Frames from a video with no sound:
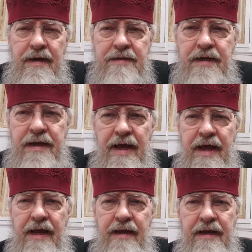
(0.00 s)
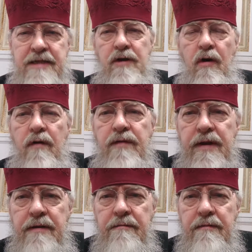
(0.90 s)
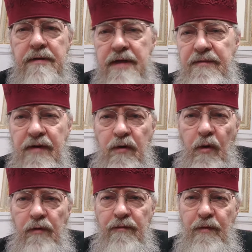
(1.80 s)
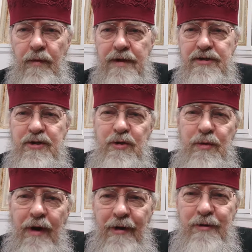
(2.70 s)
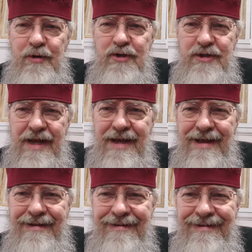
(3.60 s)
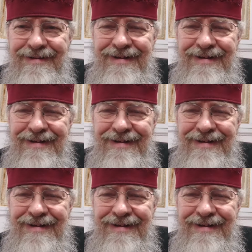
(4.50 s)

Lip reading: Today, it's often difficult for us to understand